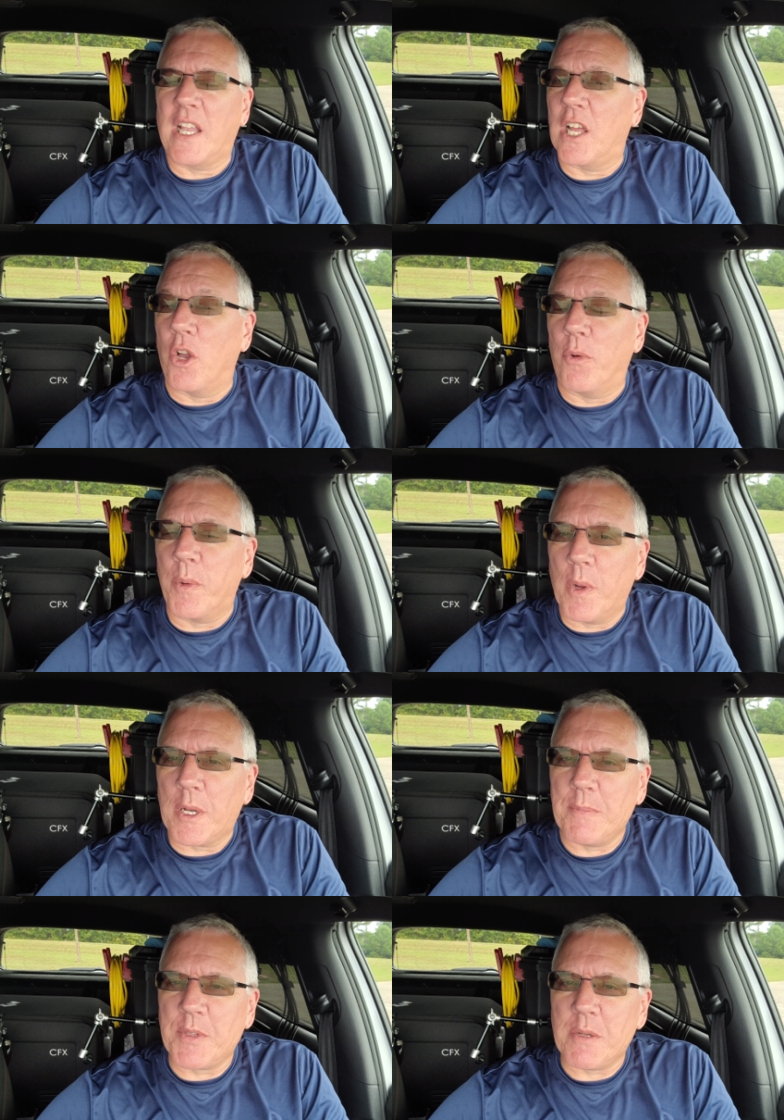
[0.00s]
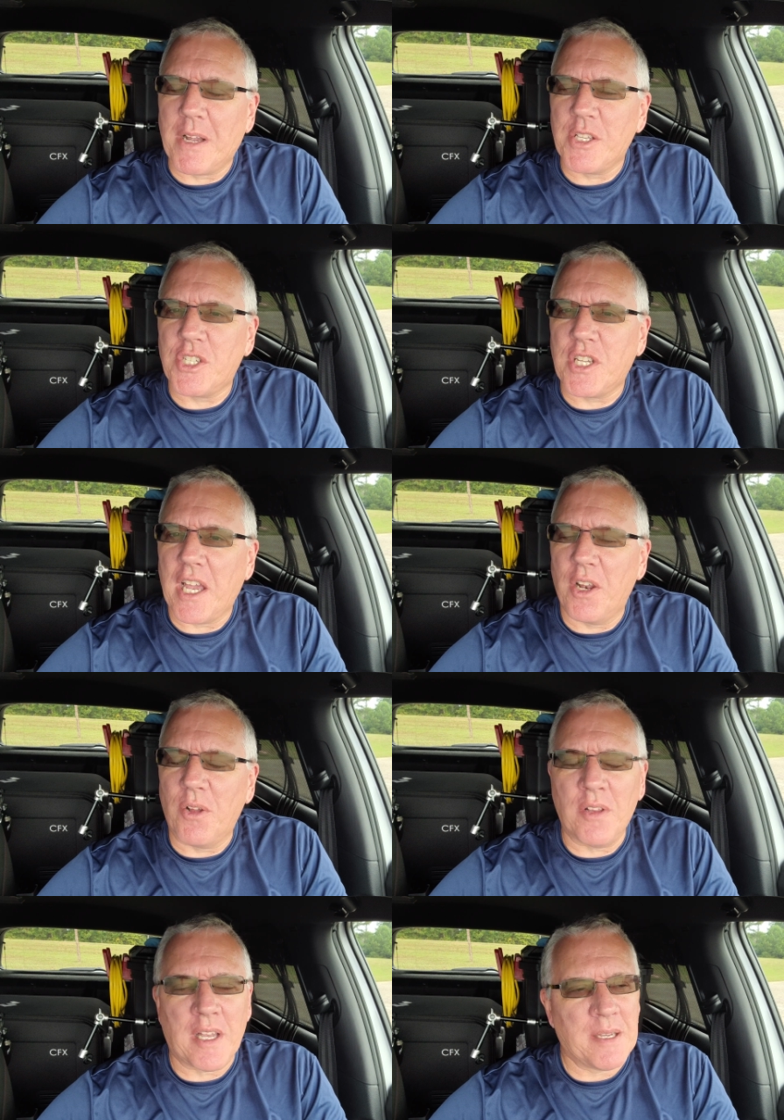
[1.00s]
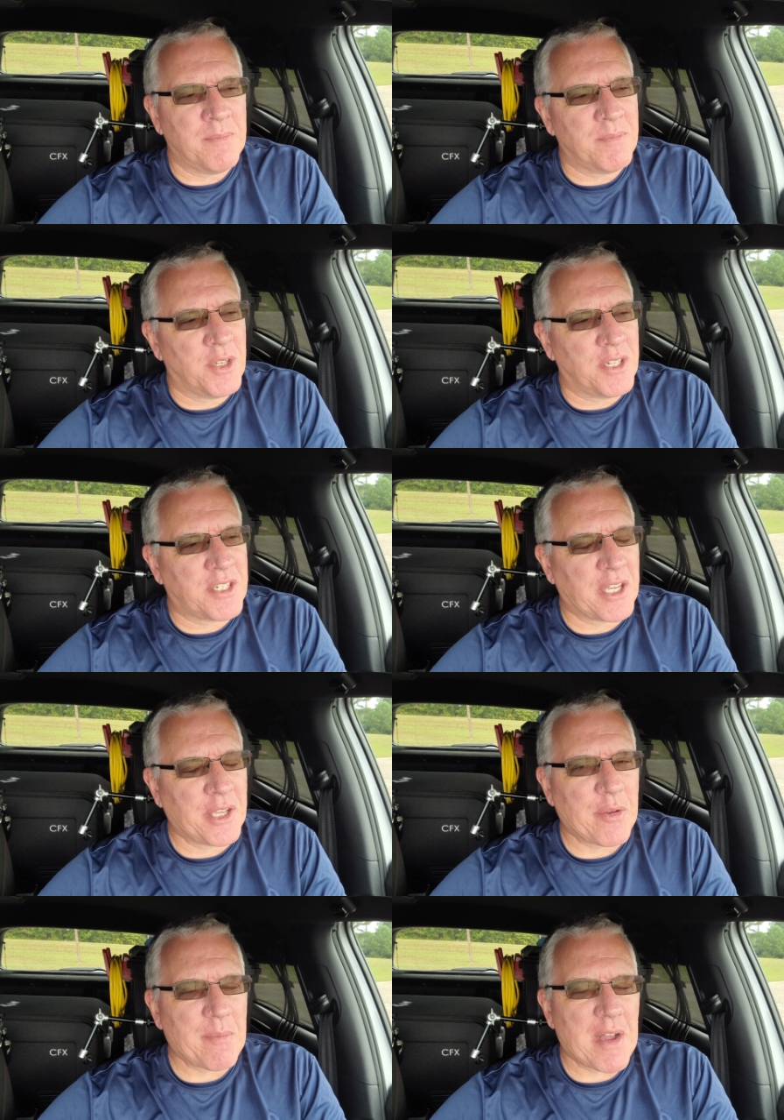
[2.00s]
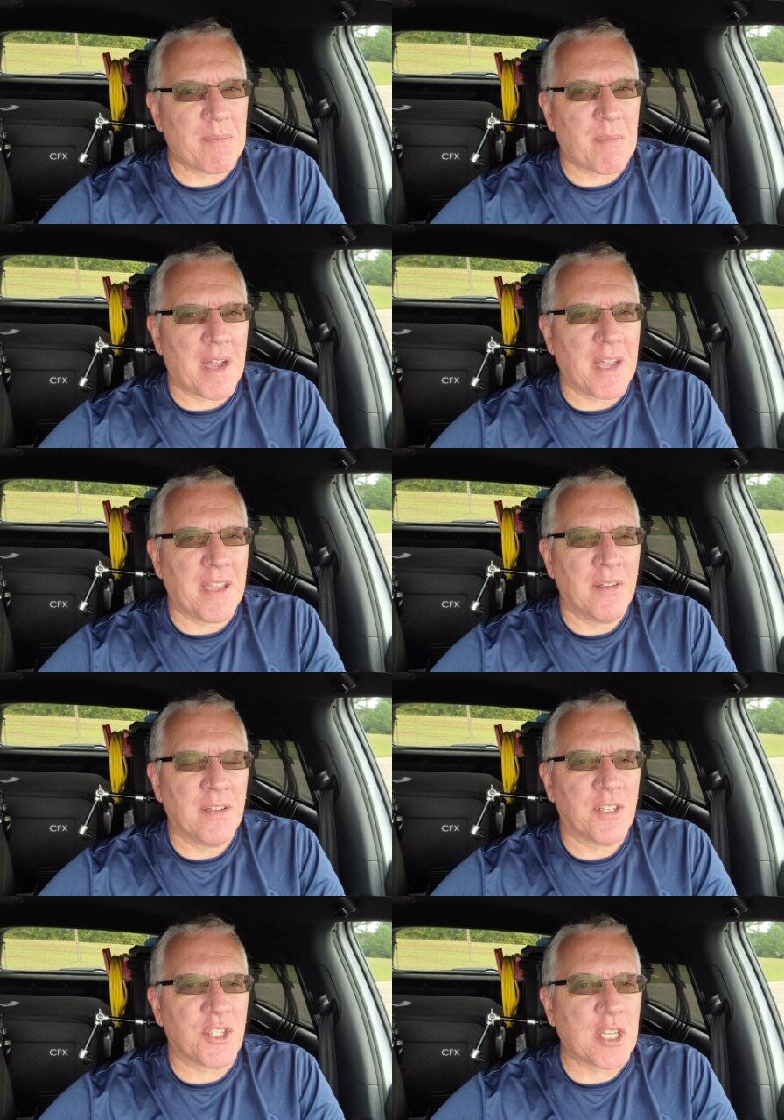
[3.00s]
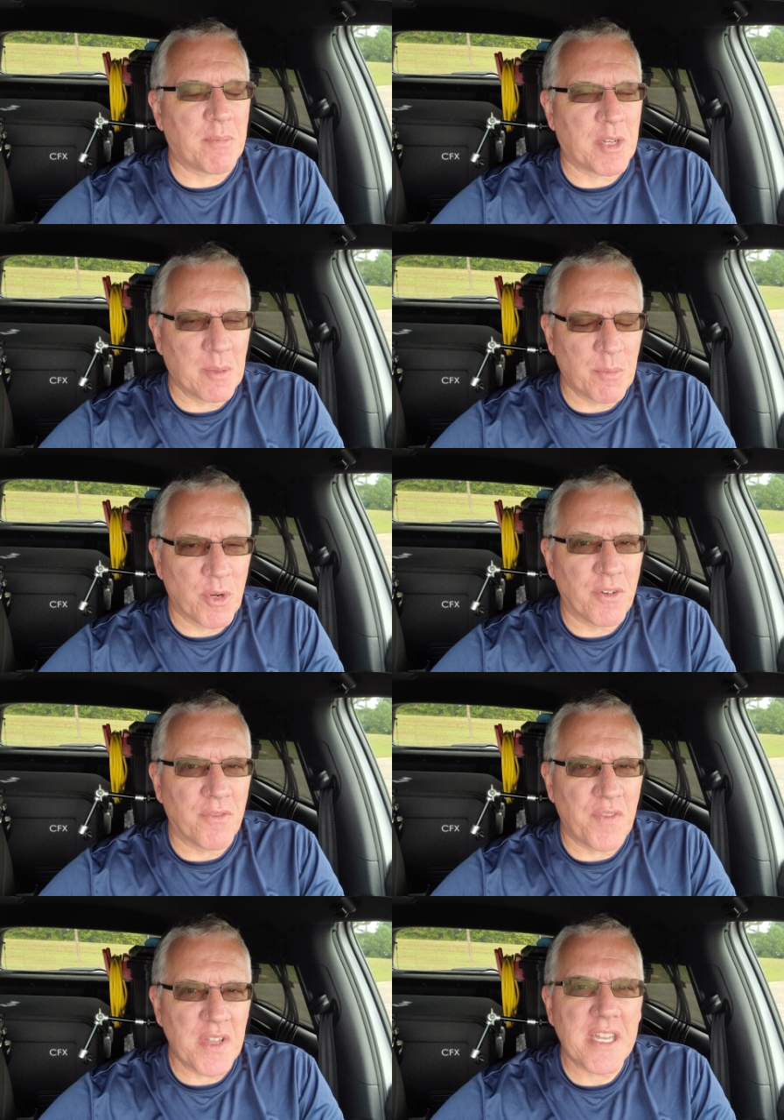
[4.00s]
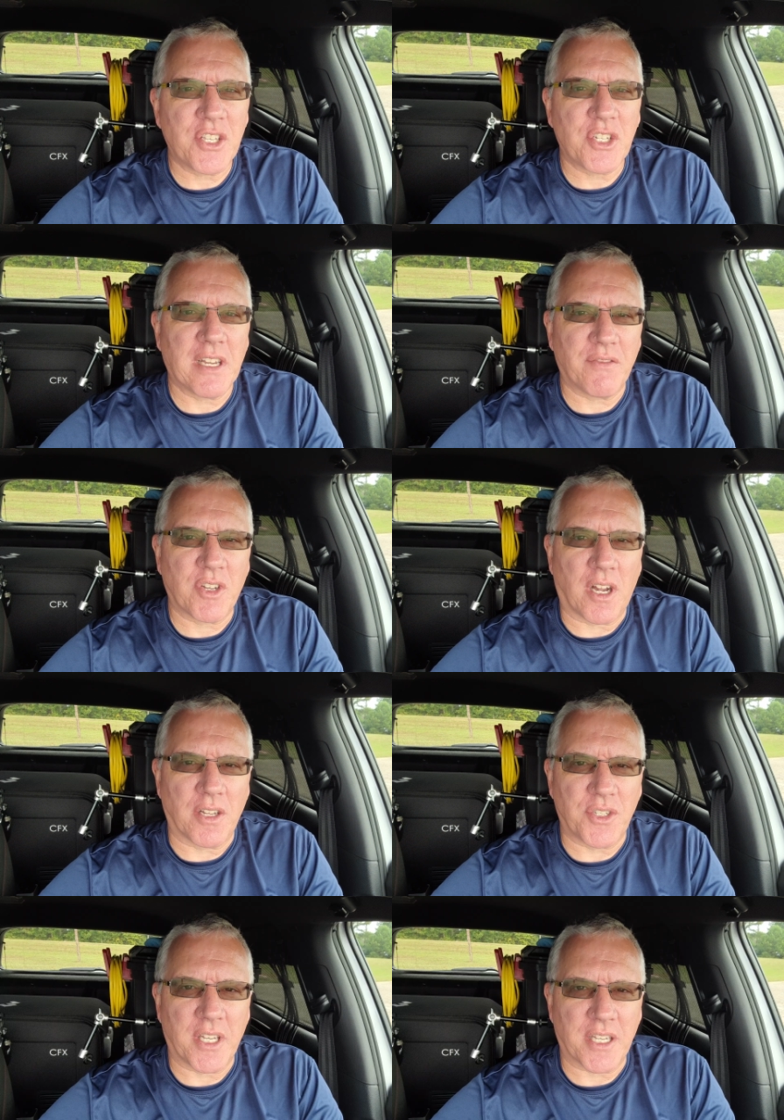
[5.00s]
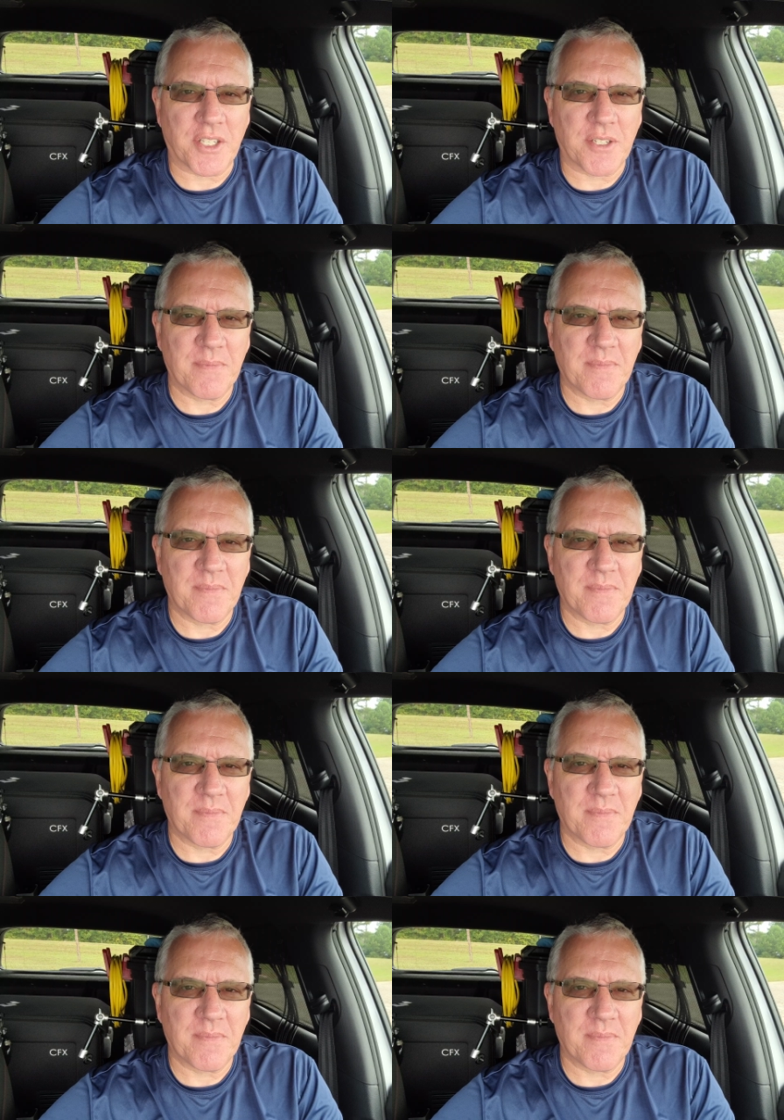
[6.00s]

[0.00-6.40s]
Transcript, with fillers: Hello and welcome to my channel. I'm going to tell you about my September VHF contest.